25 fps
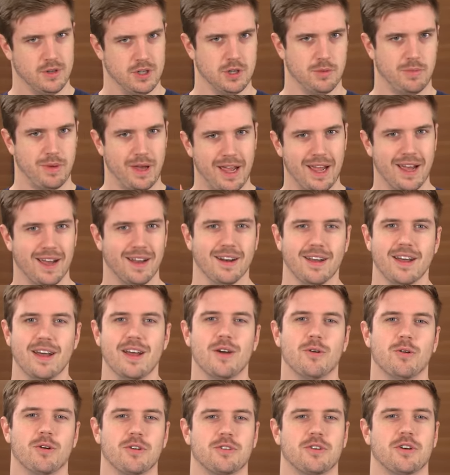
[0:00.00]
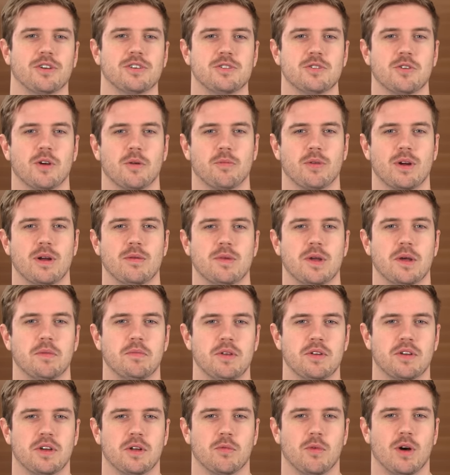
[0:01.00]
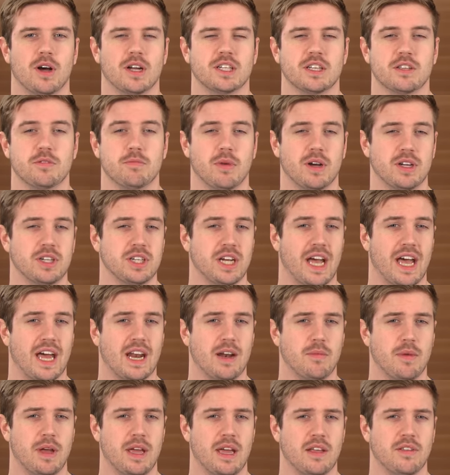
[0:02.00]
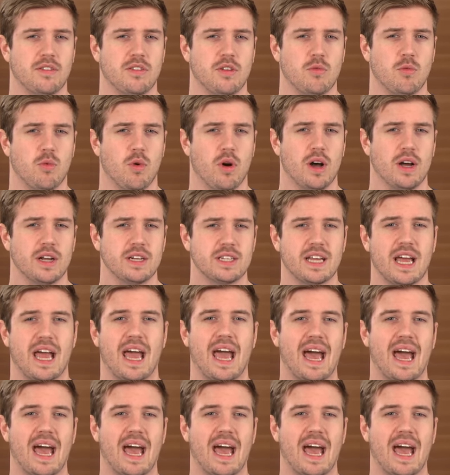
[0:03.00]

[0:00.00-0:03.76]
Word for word: Japan. With Crunchyroll Premium, you can watch as much anime as you want,